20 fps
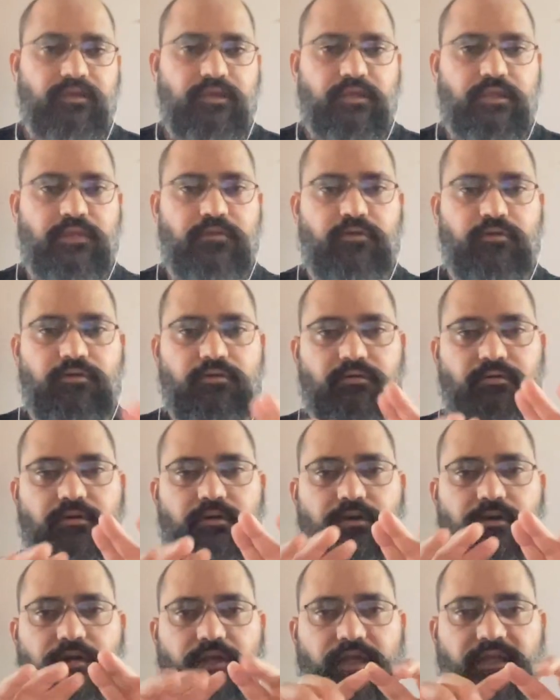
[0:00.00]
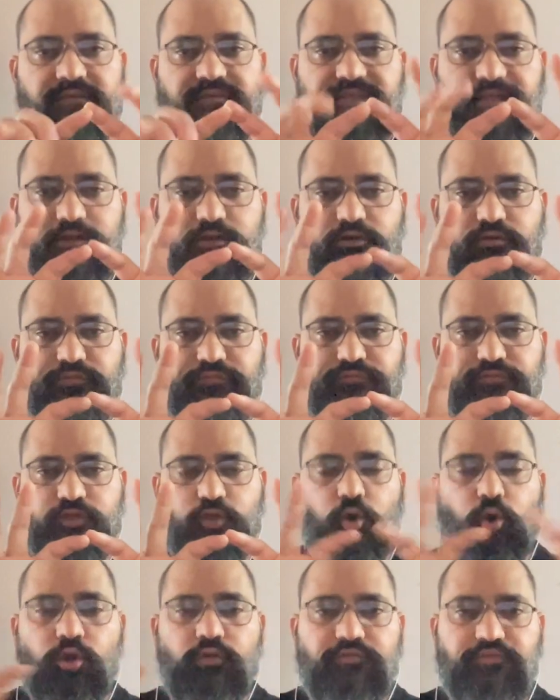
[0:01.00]
you know instead of the
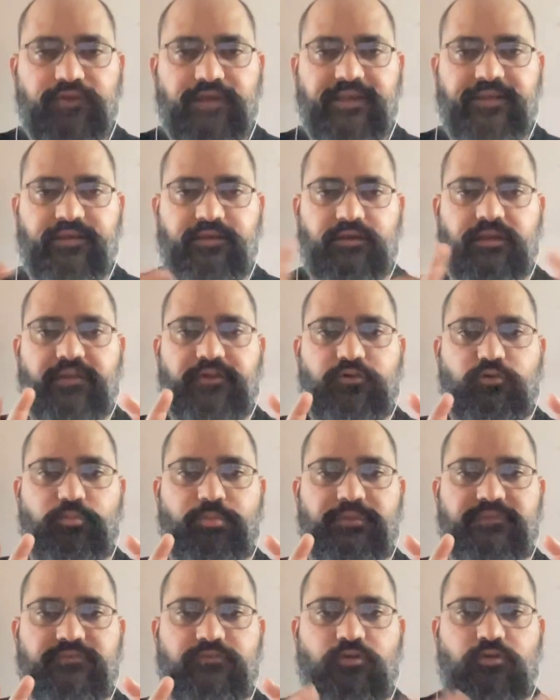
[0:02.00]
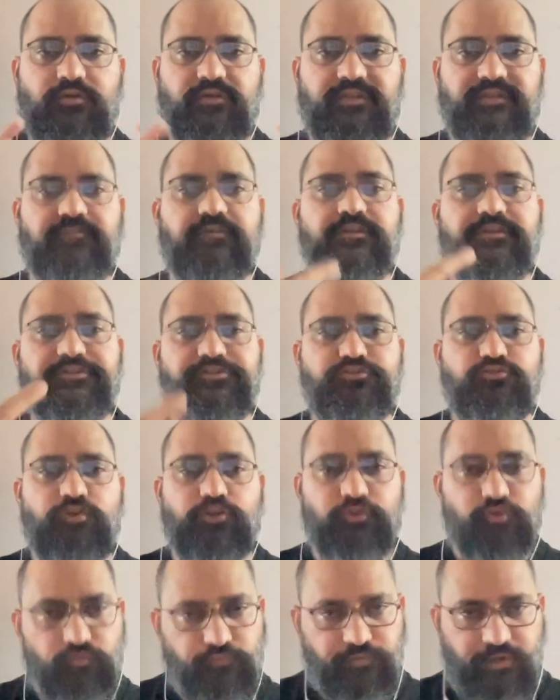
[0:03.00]
old 500 rupees note they will issue a
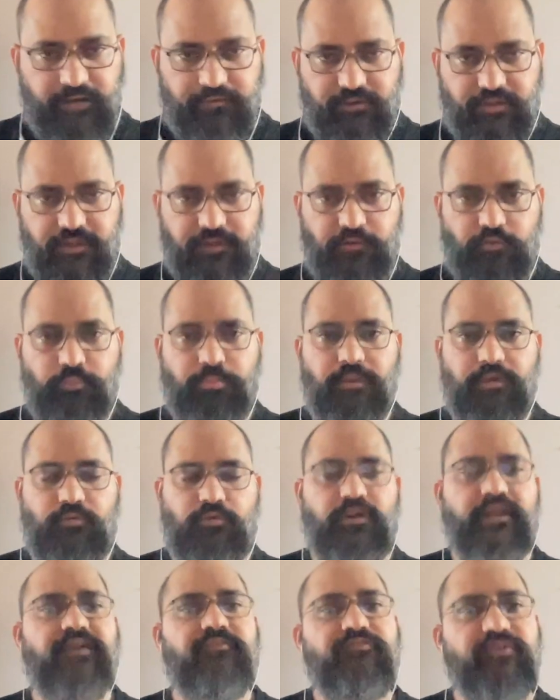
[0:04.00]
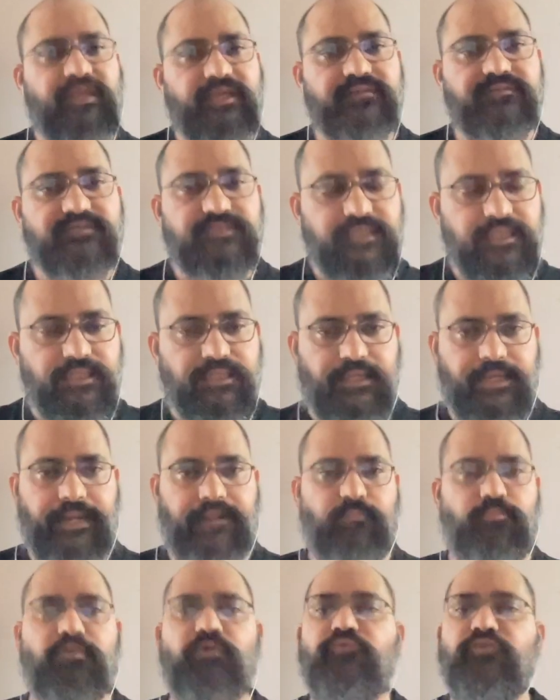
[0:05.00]
new 500 rupee note and we can see
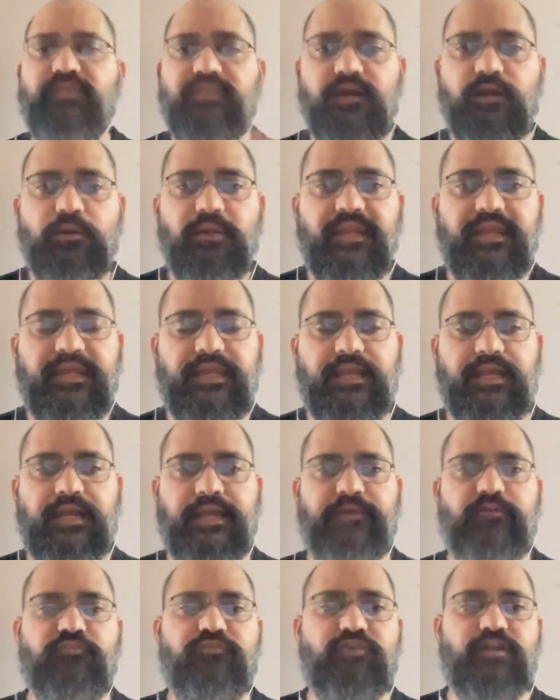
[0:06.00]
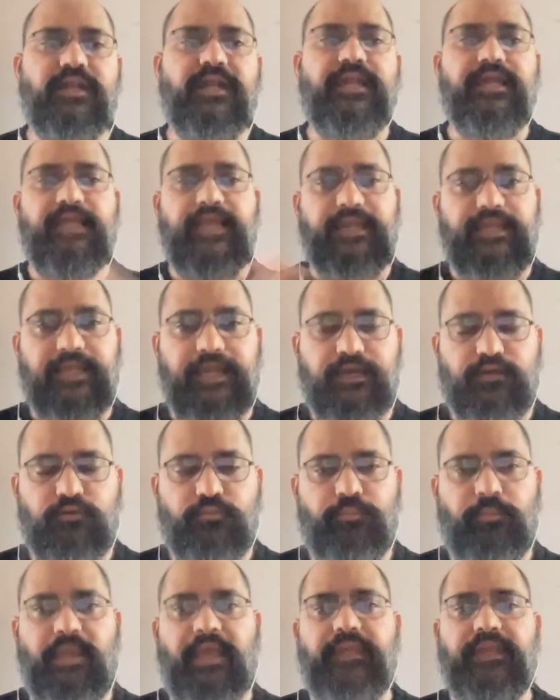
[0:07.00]
that but without any kind of creating any kind
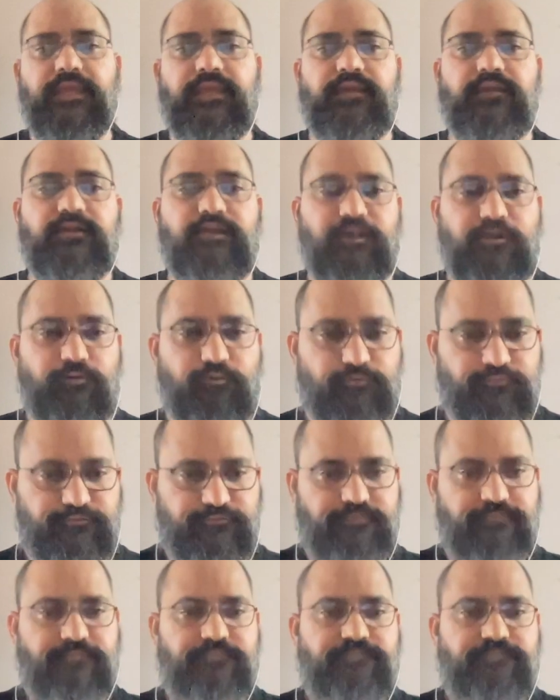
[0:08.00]
of panic and chaos